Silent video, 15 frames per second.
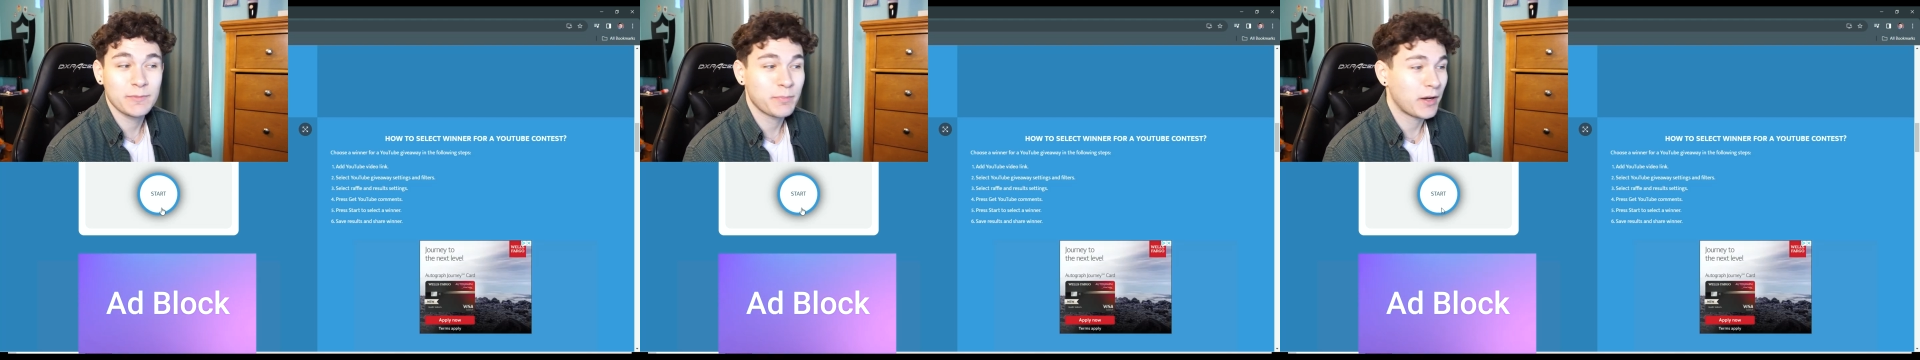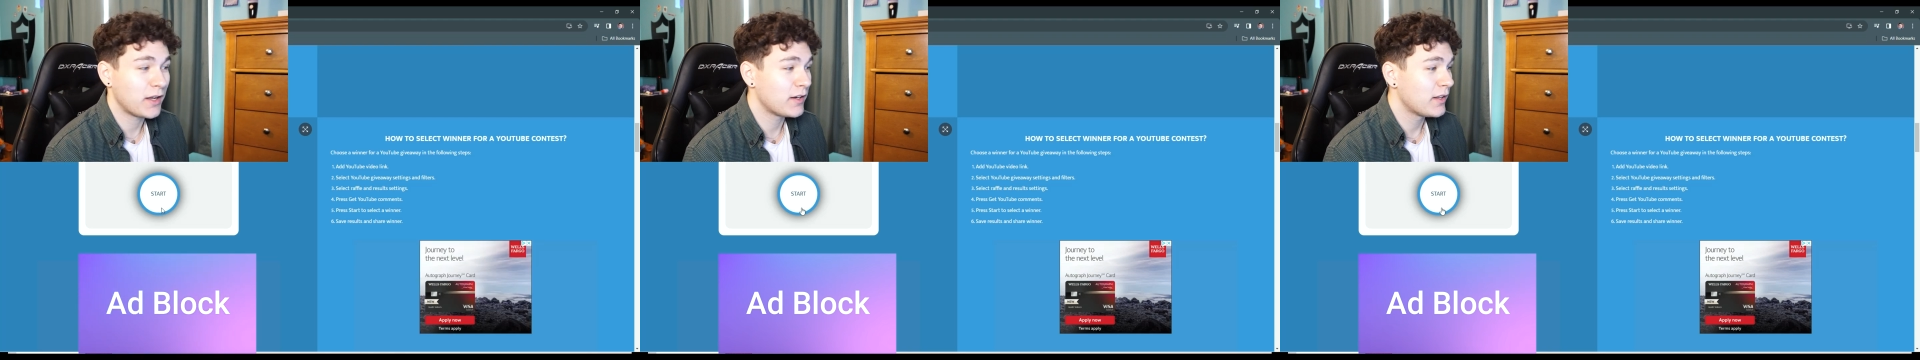
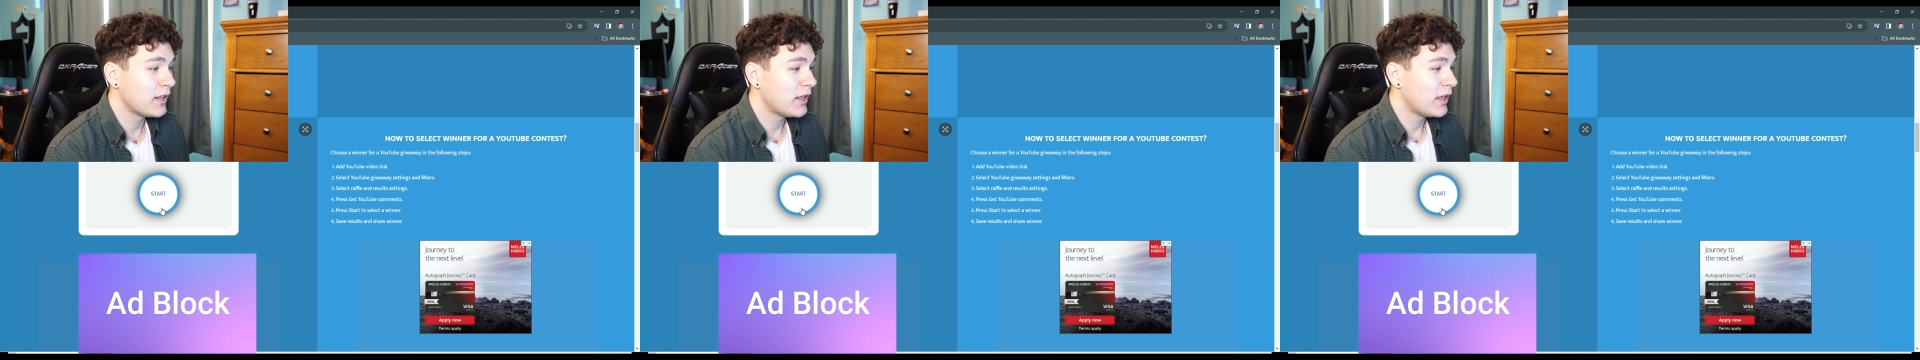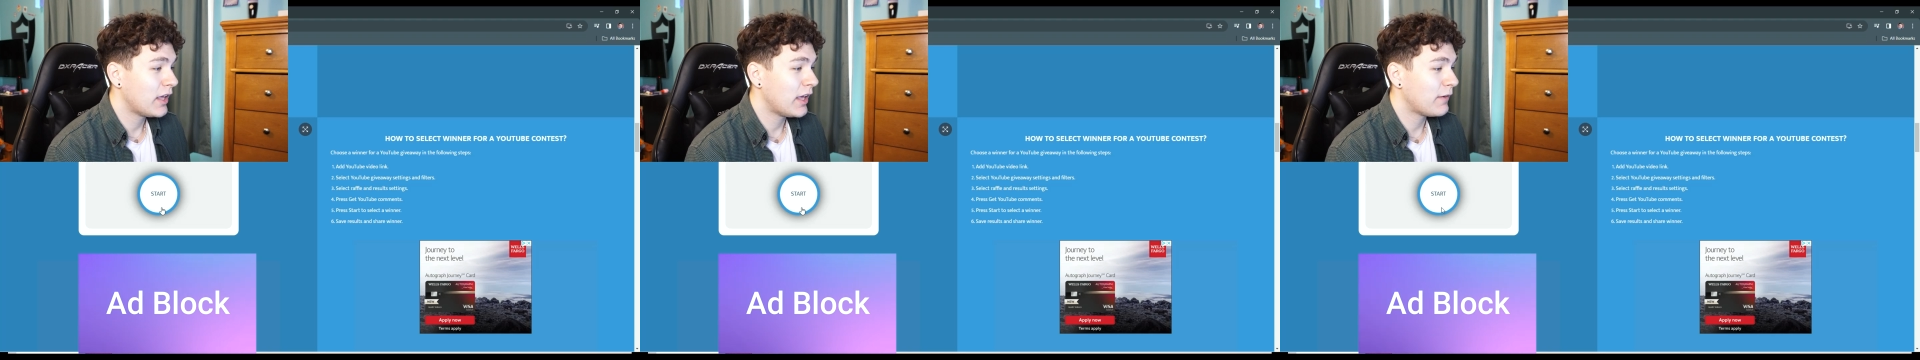But
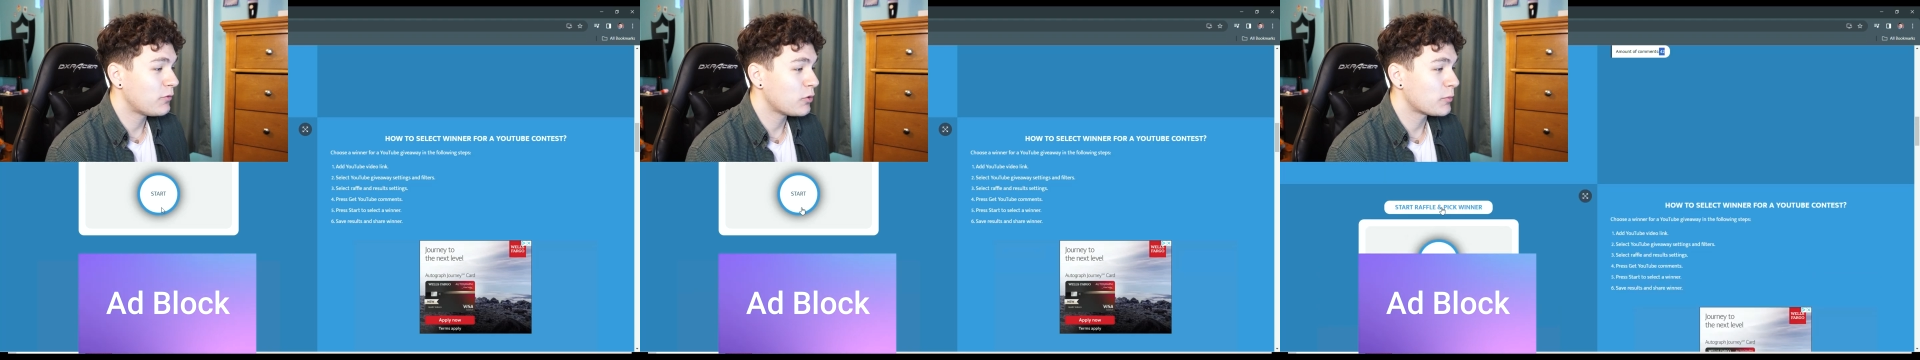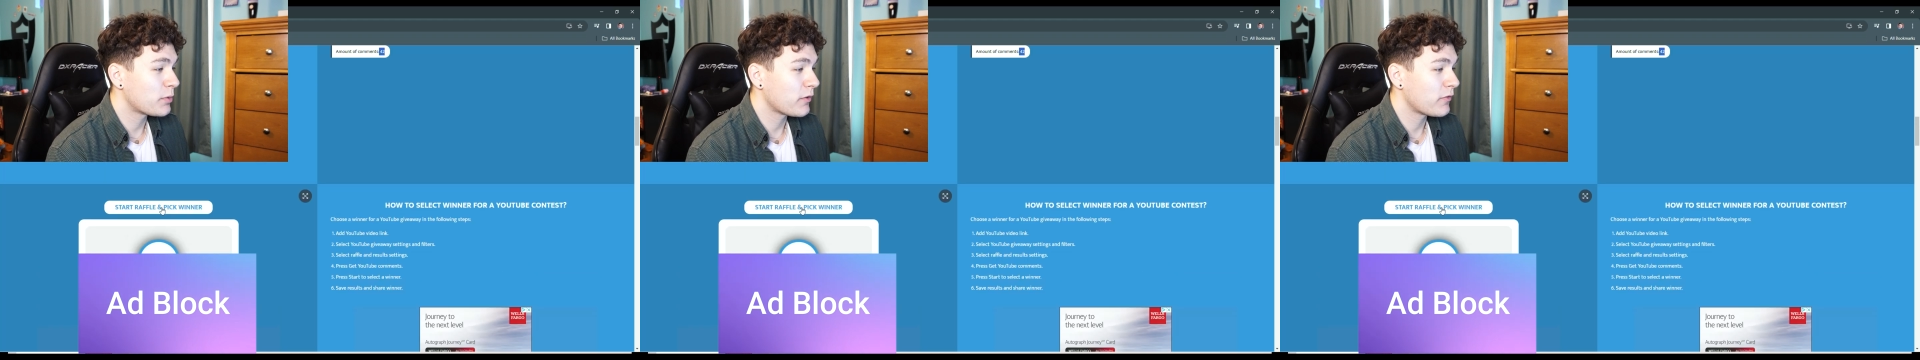if
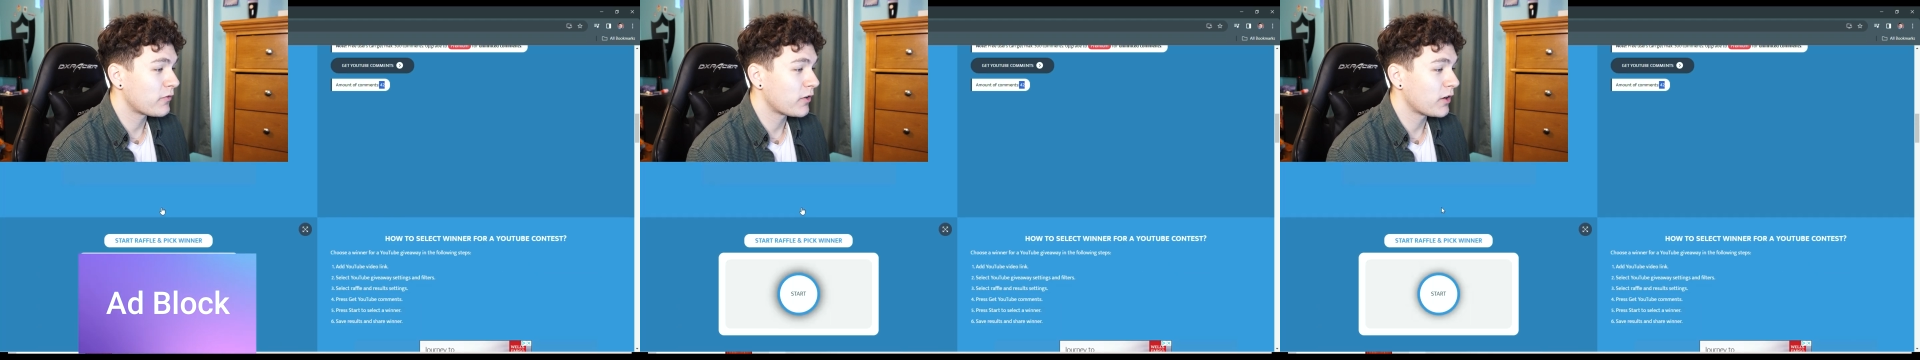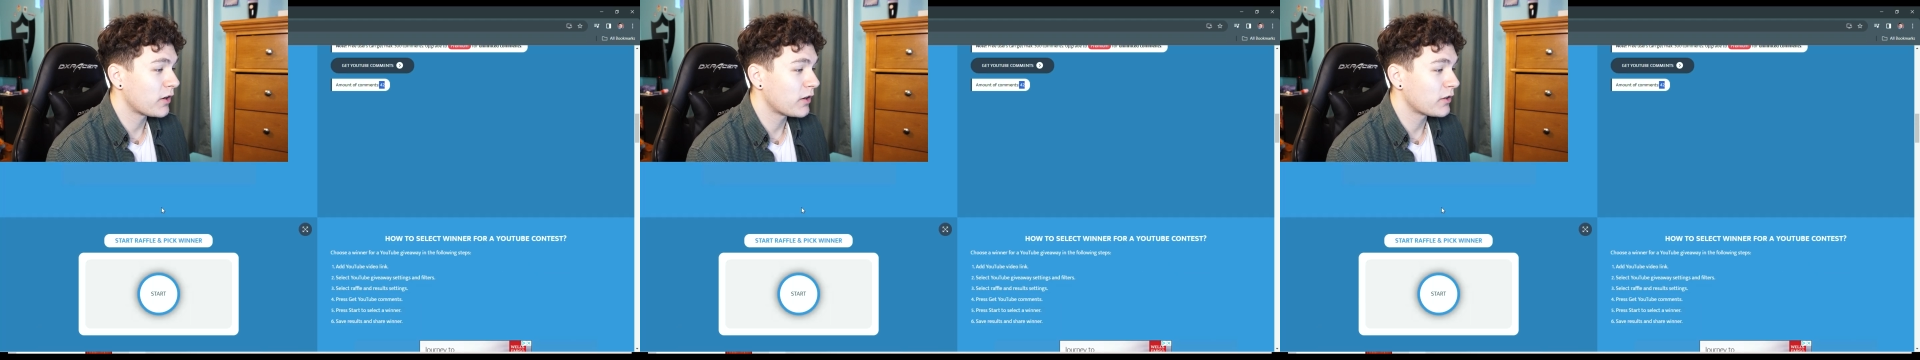you would
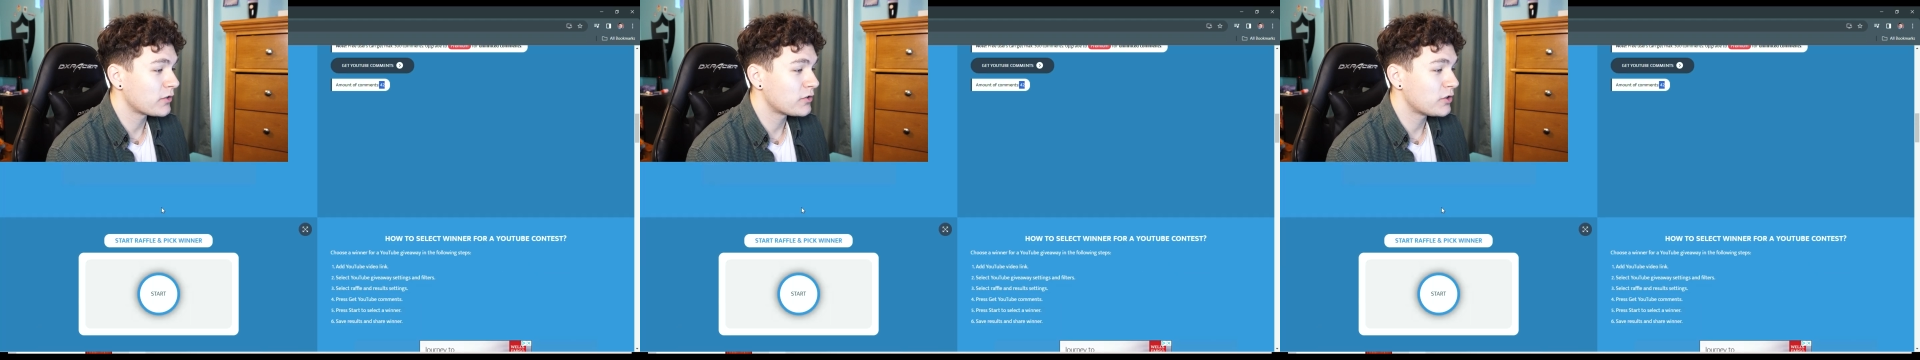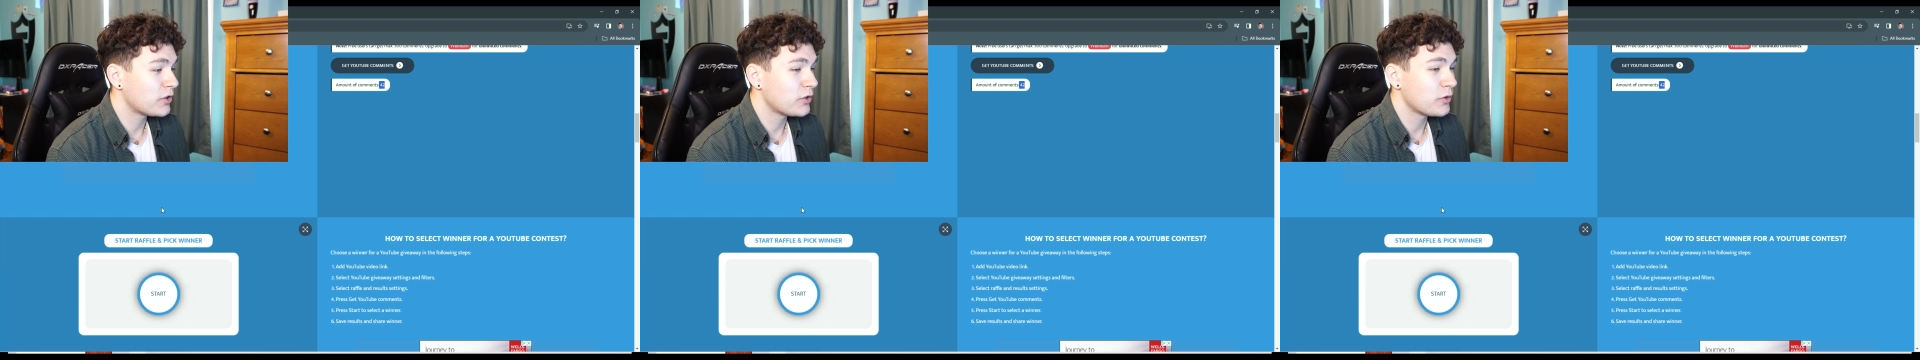prefer
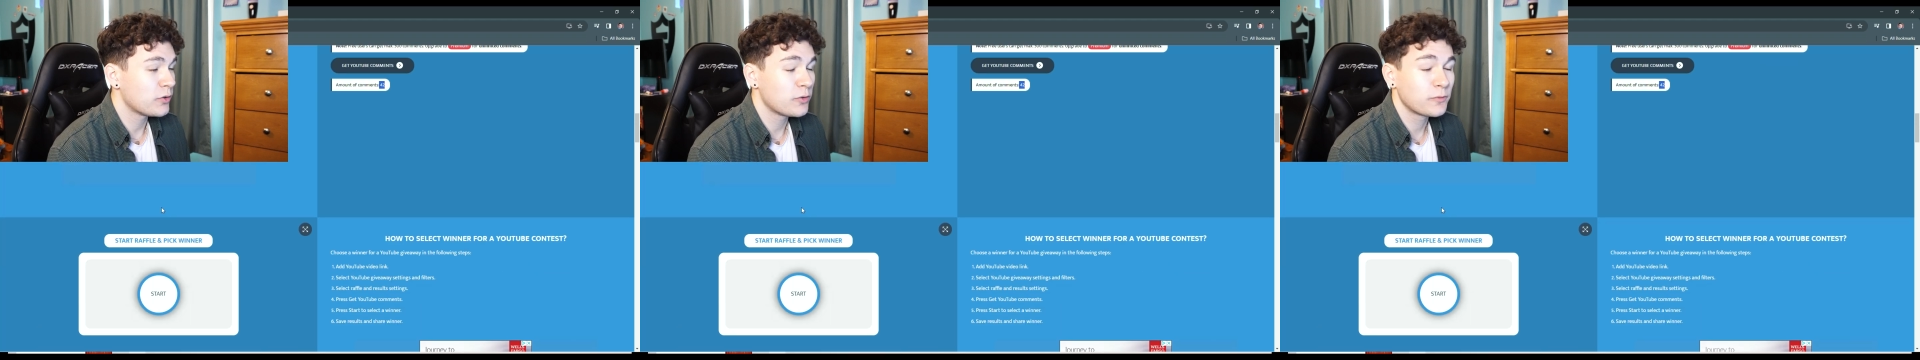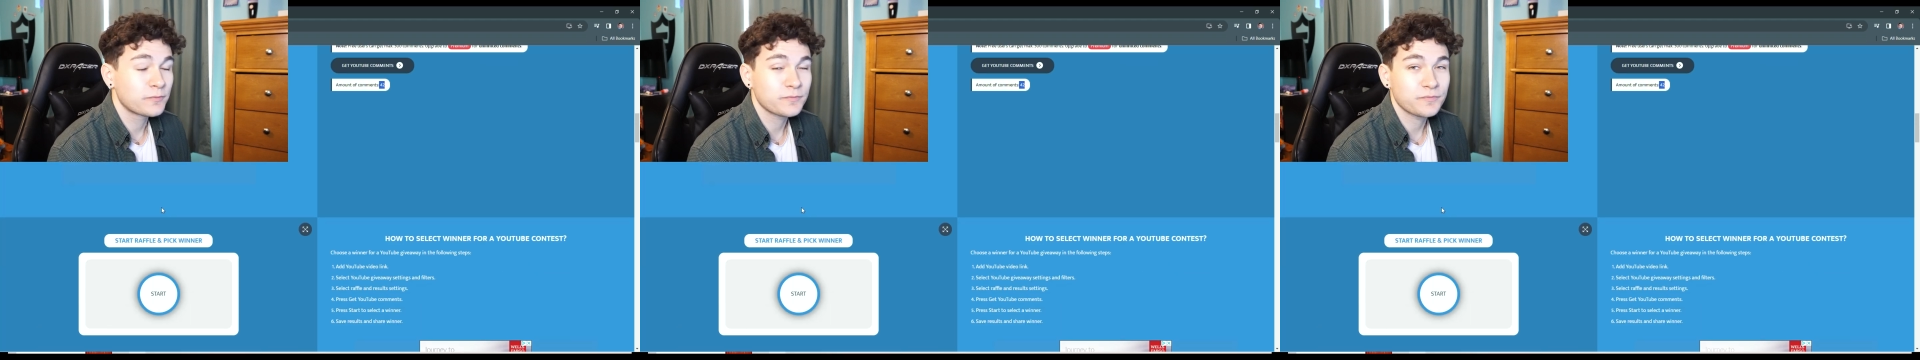
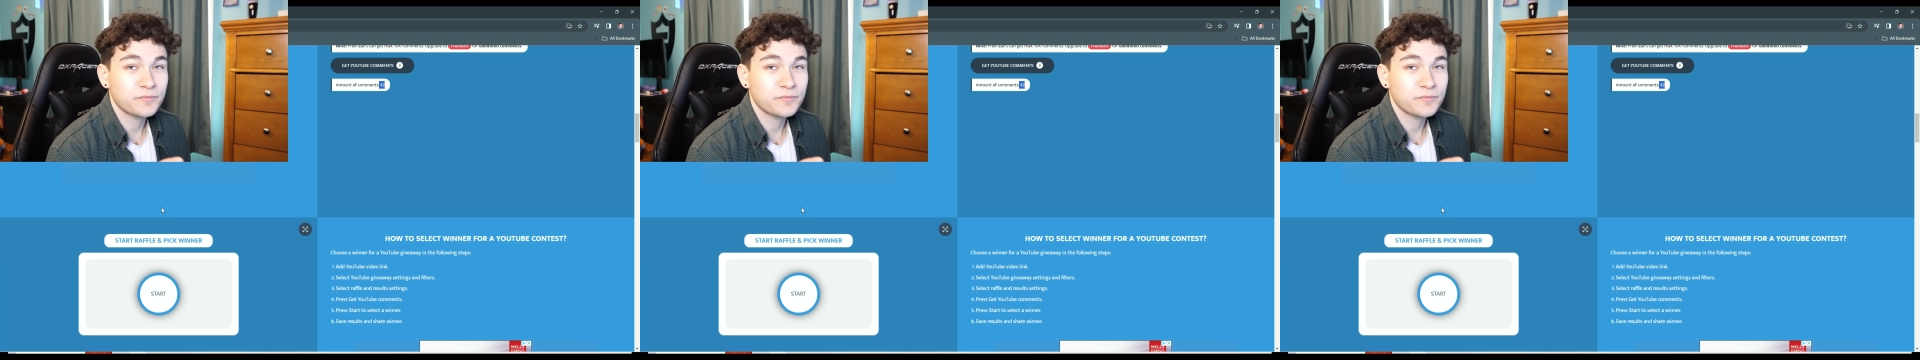to,